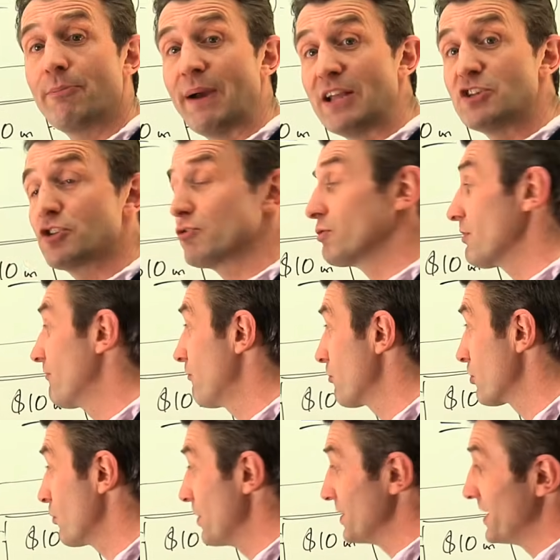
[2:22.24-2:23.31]
pension or your
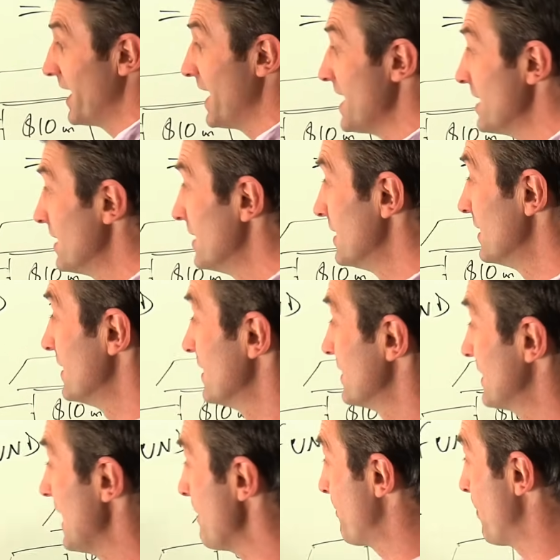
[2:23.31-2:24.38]
401k.
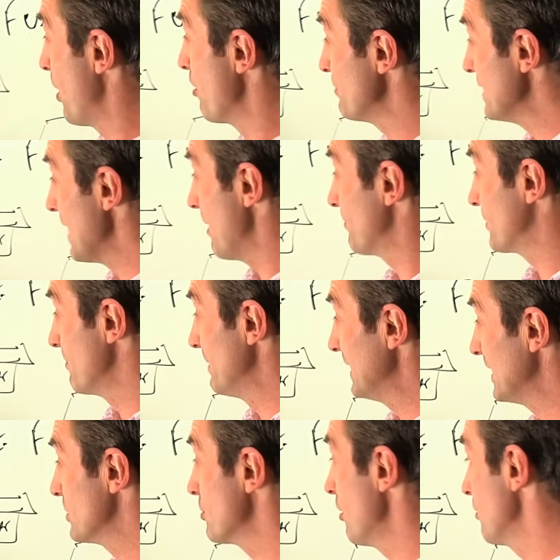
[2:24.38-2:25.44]
They pony up the $1 million,